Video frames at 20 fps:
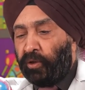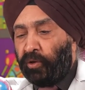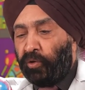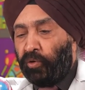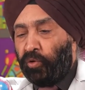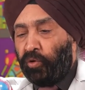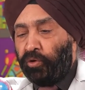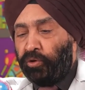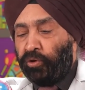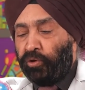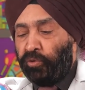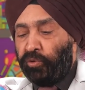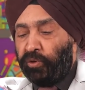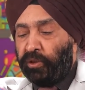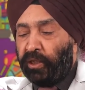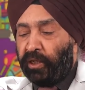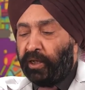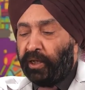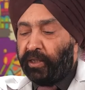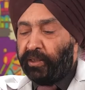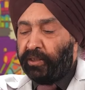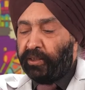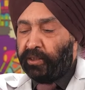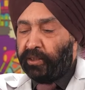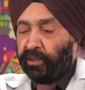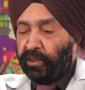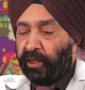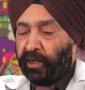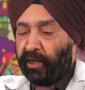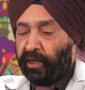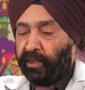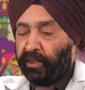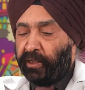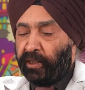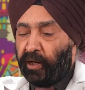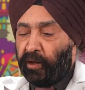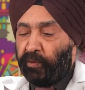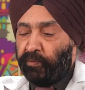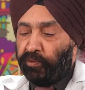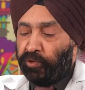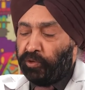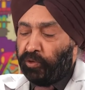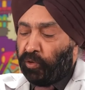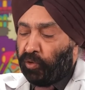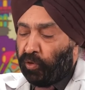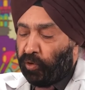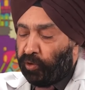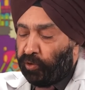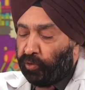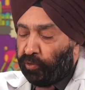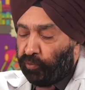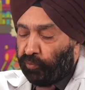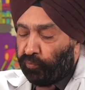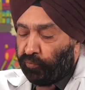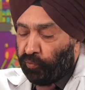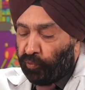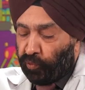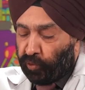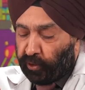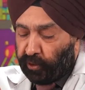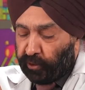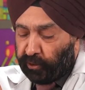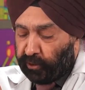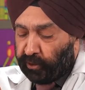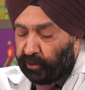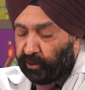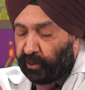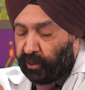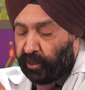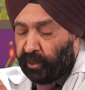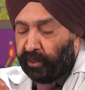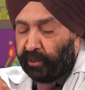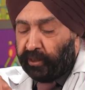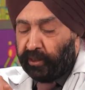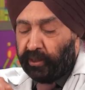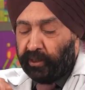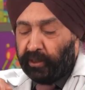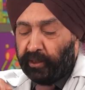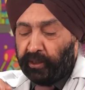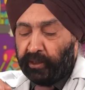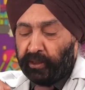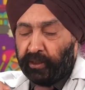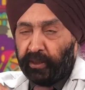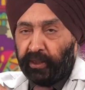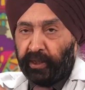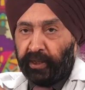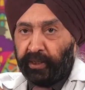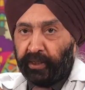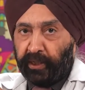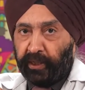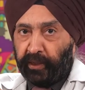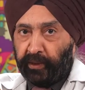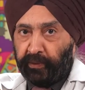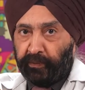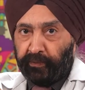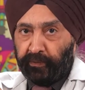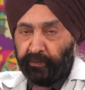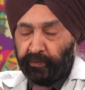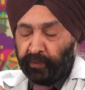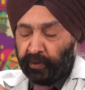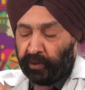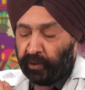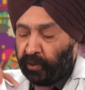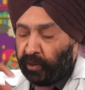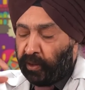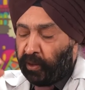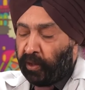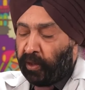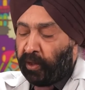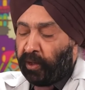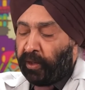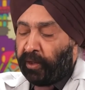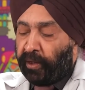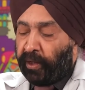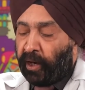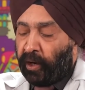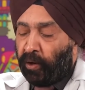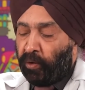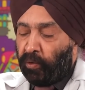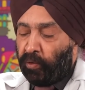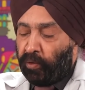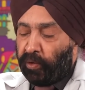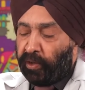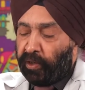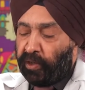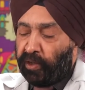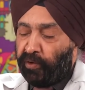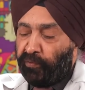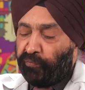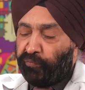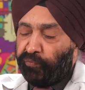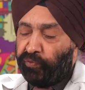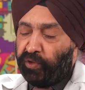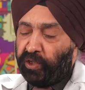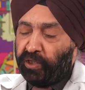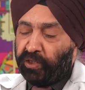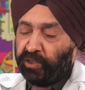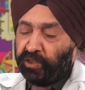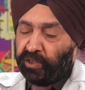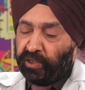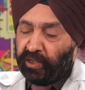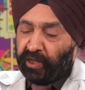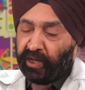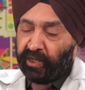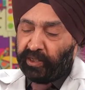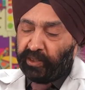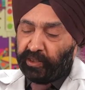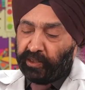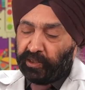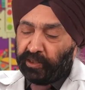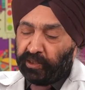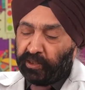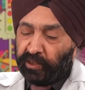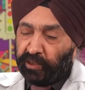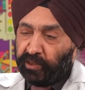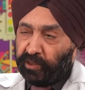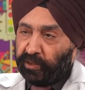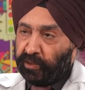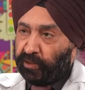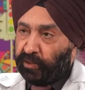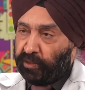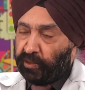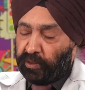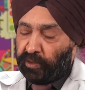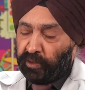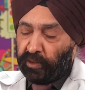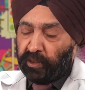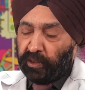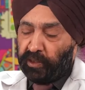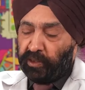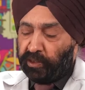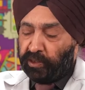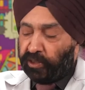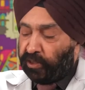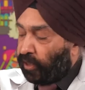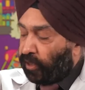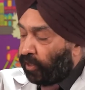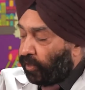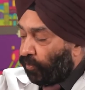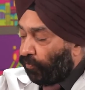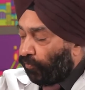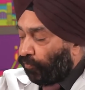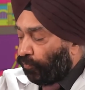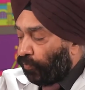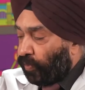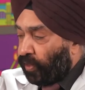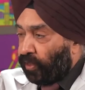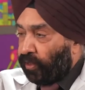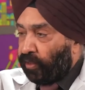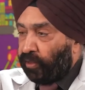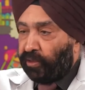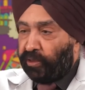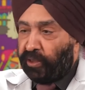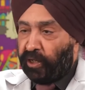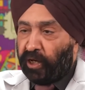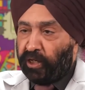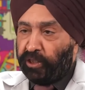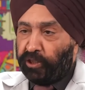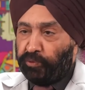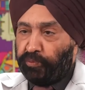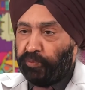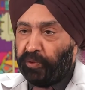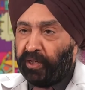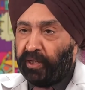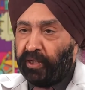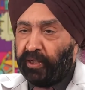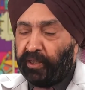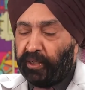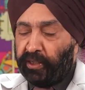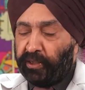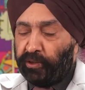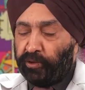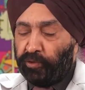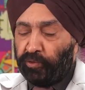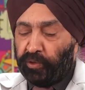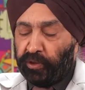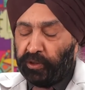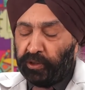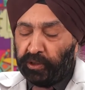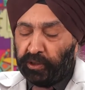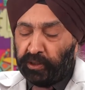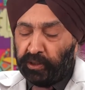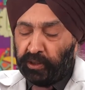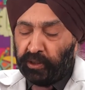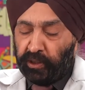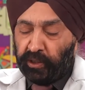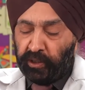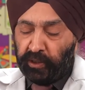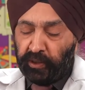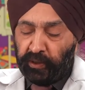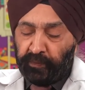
goes through the lens and comes onto focus at the retina. Now, if this lens, instead of being transparent, as you can see,